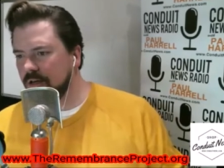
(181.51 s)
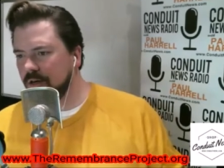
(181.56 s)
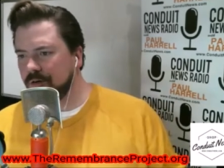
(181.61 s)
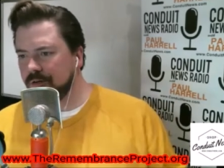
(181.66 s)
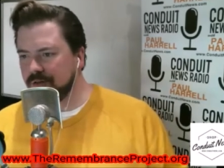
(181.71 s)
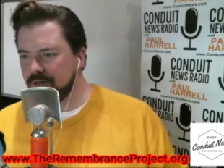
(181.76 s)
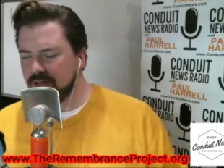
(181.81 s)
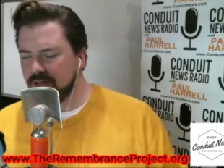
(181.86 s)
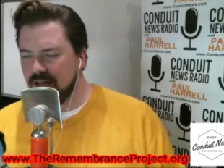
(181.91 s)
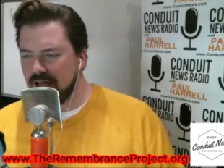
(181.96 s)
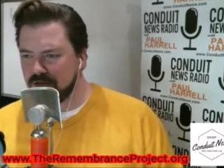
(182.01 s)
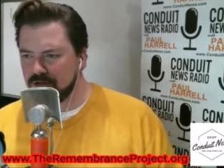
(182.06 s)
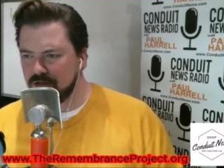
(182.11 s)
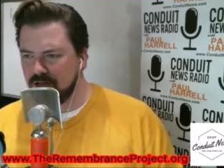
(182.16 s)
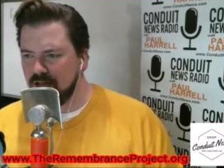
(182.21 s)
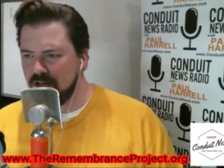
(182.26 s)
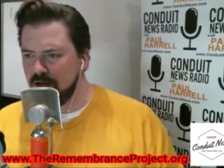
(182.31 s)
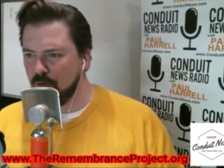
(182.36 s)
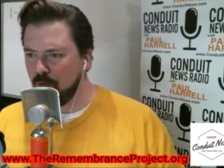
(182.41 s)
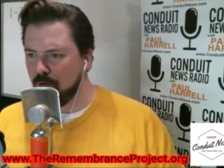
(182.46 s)
know, in the last
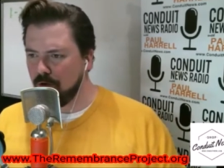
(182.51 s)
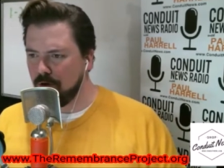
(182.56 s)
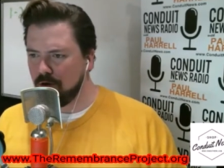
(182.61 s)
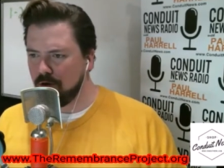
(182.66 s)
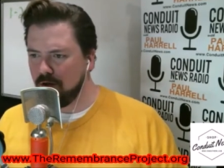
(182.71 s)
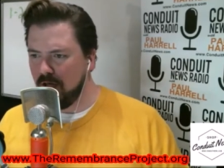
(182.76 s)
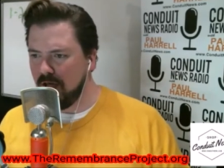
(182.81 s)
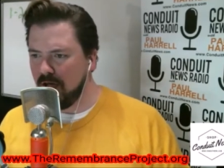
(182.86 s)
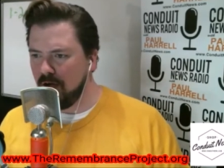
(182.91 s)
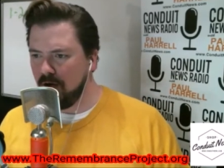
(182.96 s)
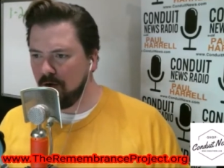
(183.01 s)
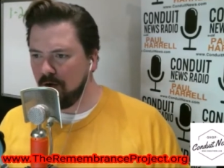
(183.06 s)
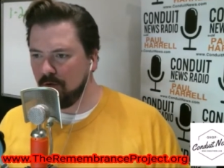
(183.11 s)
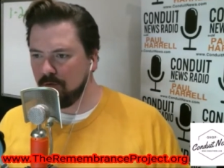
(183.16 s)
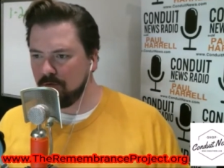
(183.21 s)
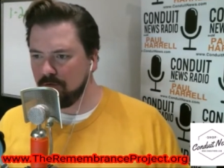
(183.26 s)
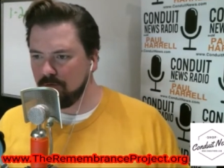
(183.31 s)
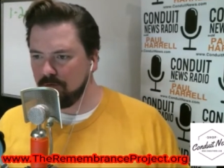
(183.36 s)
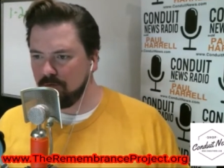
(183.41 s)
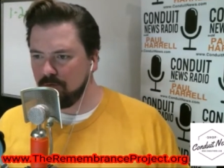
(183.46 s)
hour,
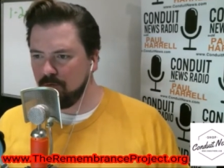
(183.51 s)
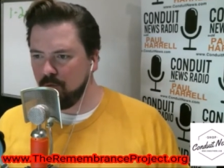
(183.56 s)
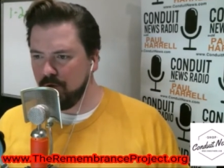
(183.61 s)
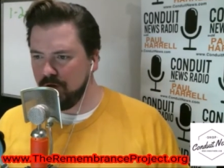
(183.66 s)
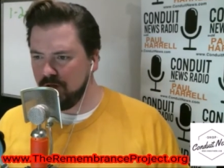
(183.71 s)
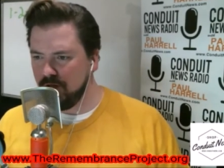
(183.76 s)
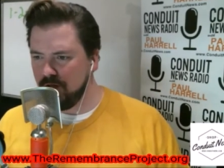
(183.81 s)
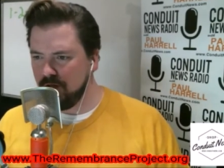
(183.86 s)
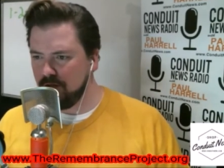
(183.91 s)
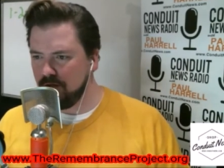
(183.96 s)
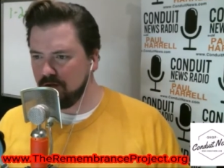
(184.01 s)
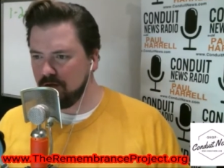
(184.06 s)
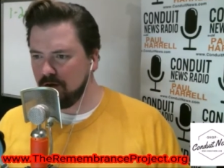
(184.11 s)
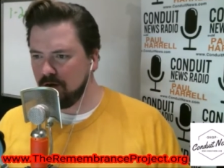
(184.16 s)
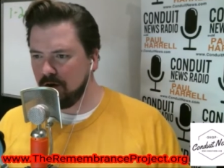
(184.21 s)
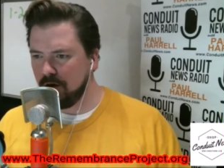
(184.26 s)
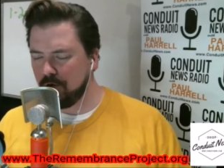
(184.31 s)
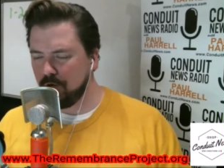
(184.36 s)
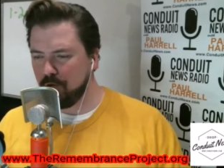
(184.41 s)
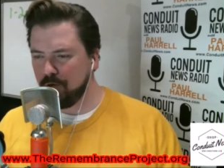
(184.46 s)
how we
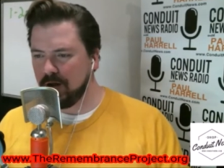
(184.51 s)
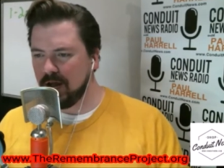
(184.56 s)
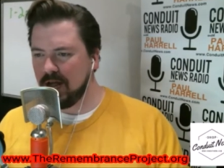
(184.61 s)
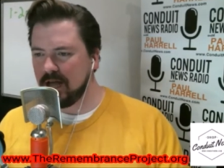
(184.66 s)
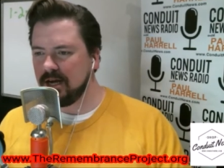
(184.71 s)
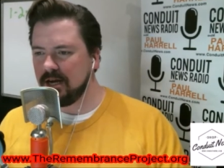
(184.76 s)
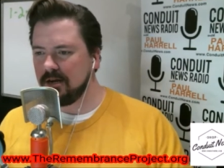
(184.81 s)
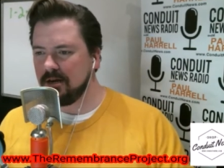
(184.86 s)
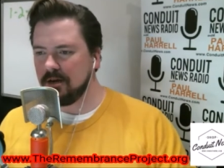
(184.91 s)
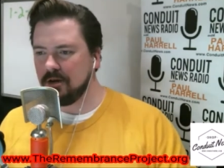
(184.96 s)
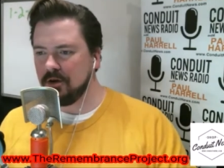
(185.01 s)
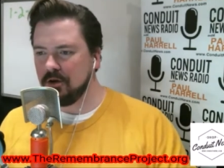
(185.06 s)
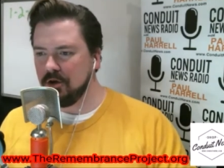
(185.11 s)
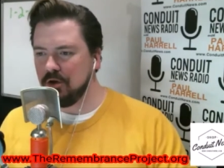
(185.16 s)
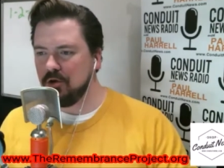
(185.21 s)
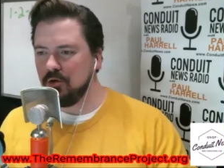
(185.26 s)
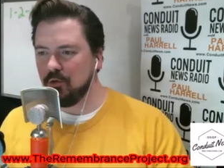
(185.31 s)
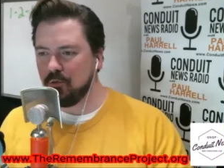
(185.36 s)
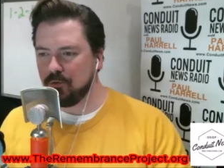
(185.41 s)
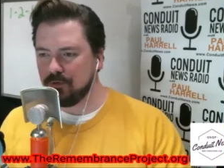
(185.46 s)
are creating
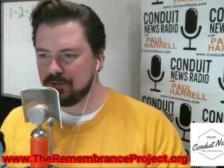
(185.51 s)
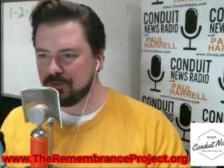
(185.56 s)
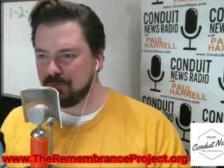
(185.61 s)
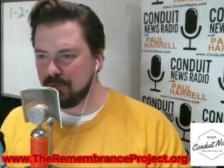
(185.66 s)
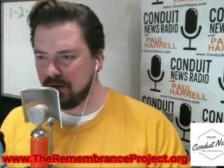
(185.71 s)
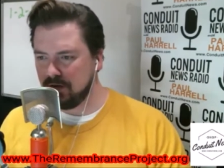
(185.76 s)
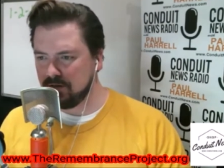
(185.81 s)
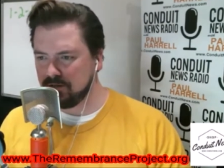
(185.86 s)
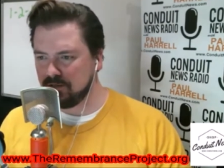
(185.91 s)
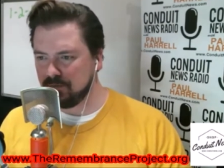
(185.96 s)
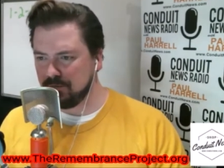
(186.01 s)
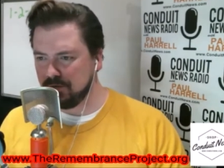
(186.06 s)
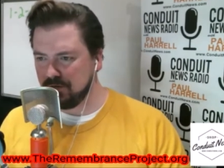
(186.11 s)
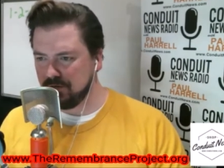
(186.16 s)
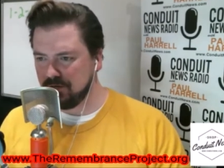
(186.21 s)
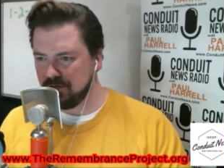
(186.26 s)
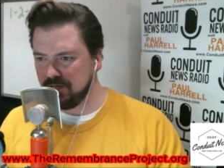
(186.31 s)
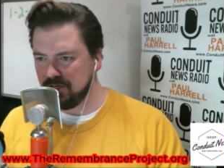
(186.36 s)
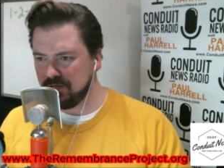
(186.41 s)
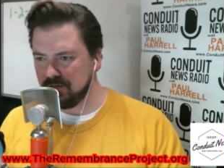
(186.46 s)
new
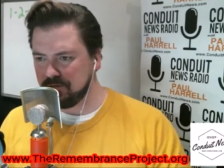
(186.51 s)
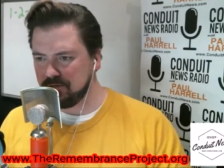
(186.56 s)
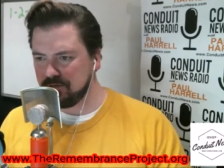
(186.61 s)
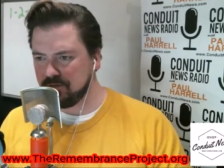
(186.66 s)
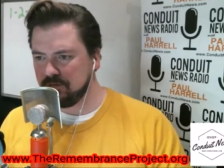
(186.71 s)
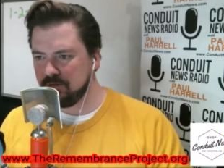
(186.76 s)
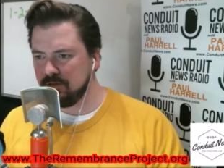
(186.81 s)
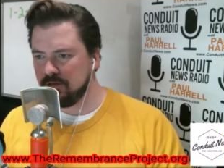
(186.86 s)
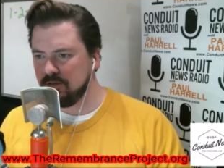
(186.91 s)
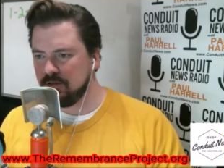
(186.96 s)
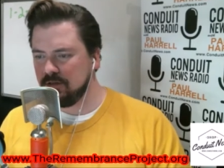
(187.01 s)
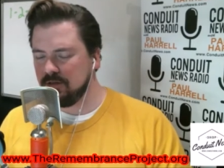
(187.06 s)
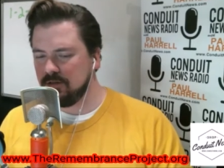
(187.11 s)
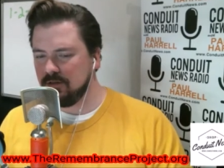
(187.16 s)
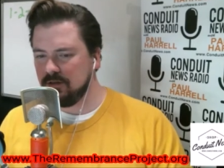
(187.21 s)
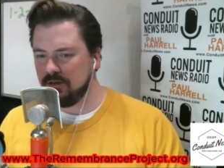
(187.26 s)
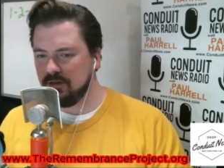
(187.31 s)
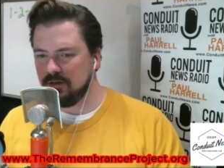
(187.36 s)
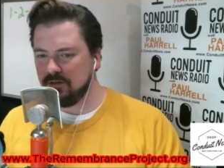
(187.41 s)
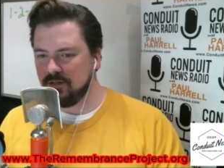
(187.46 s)
responsibilities
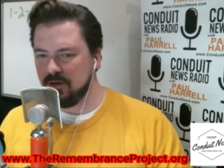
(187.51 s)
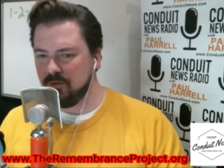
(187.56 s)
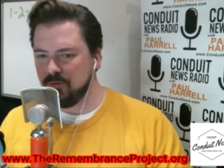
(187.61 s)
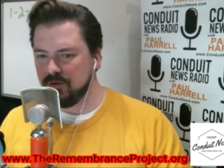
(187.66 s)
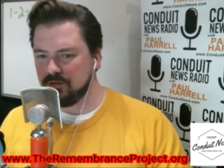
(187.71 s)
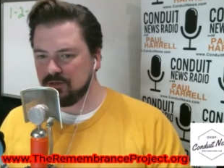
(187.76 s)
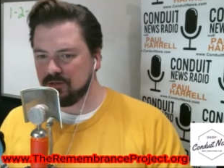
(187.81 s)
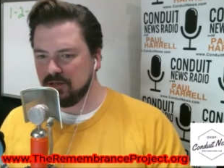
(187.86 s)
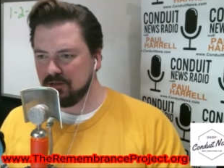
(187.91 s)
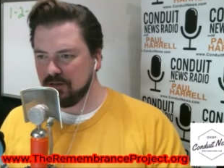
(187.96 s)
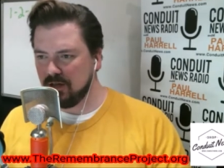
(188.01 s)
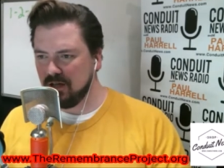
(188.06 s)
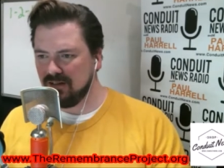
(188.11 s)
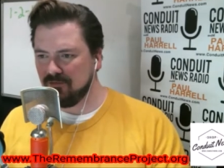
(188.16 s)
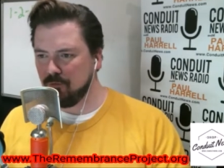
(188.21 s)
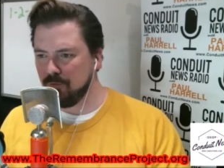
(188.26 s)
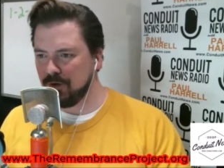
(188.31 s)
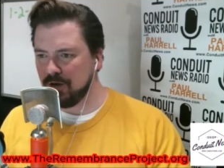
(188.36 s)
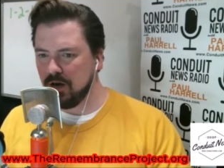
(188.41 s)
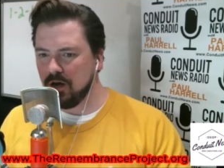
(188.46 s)
that we say the
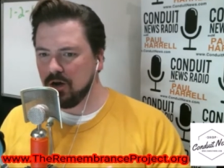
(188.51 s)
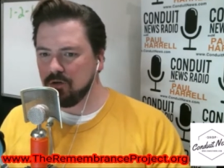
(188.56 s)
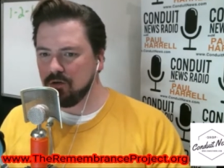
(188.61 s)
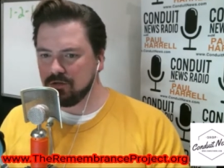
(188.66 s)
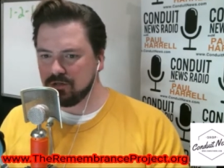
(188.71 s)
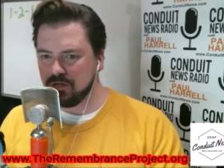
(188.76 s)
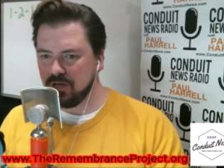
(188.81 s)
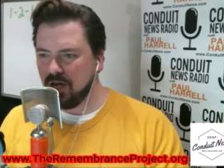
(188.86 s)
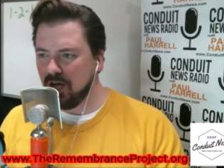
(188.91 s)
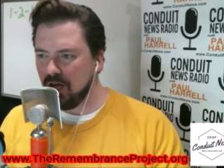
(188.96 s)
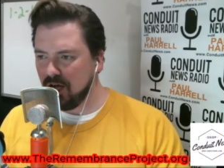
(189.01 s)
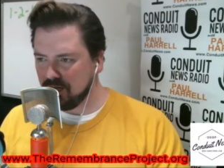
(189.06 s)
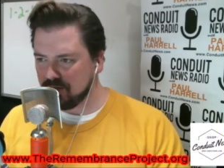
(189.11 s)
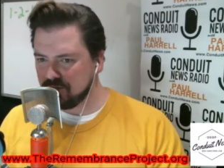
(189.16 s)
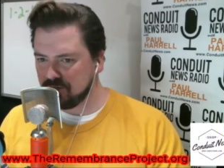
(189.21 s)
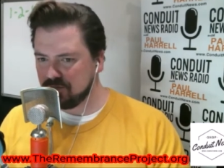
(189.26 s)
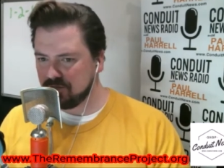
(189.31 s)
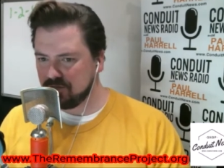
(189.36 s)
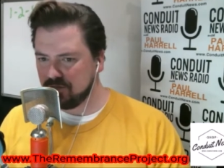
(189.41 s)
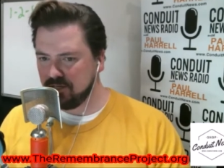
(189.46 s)
government owes
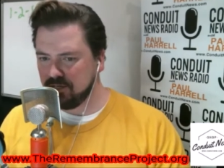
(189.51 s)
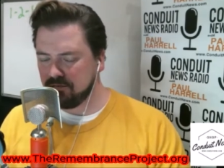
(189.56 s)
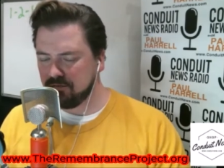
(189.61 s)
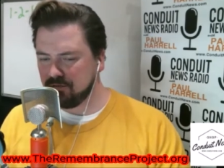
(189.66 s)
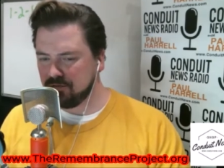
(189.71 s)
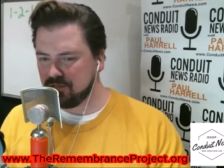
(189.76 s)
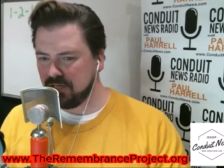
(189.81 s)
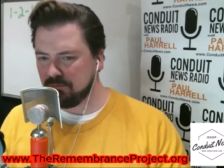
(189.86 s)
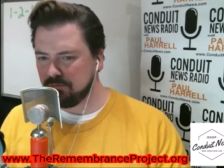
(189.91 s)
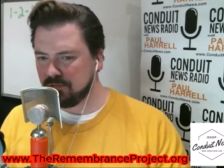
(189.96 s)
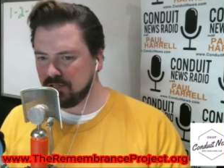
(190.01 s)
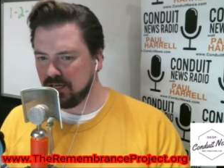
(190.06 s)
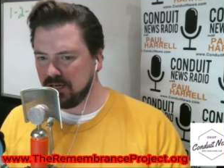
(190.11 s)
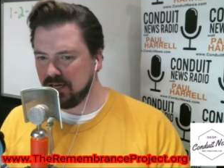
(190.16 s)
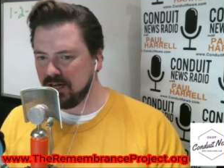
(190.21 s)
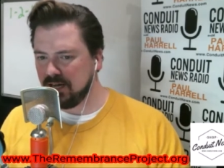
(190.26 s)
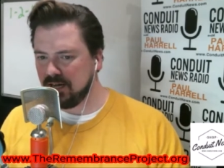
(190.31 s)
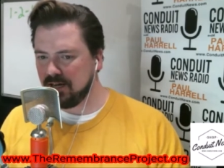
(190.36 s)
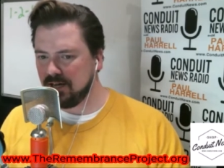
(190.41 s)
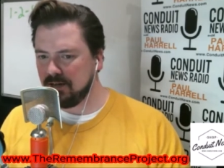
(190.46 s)
us, and at the same
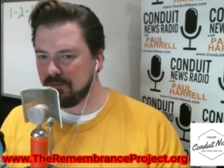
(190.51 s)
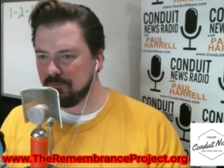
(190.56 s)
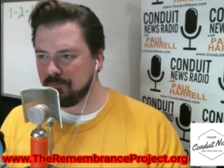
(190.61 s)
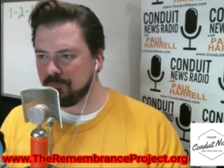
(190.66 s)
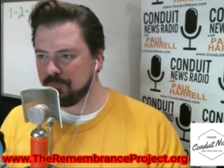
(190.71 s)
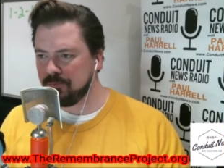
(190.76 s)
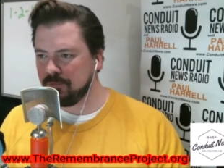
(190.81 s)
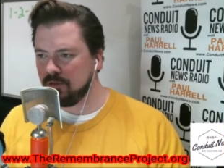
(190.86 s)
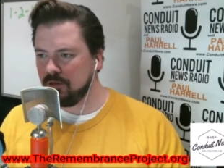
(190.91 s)
time,